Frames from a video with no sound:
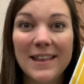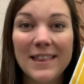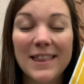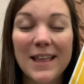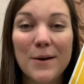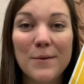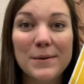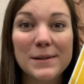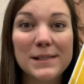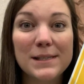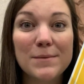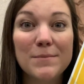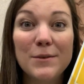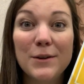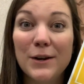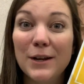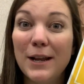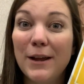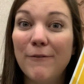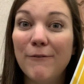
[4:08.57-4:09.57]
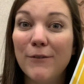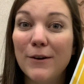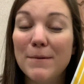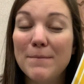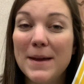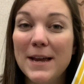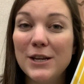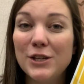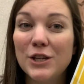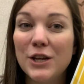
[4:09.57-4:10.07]
That was some good
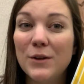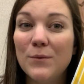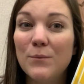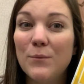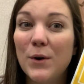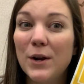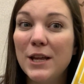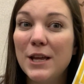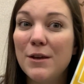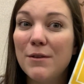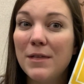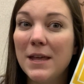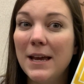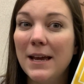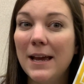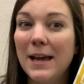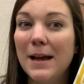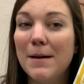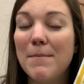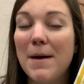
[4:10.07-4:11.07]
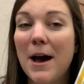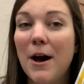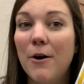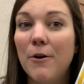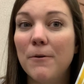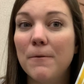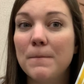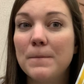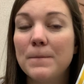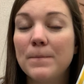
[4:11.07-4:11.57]
information. What are you thinking
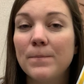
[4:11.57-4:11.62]
about?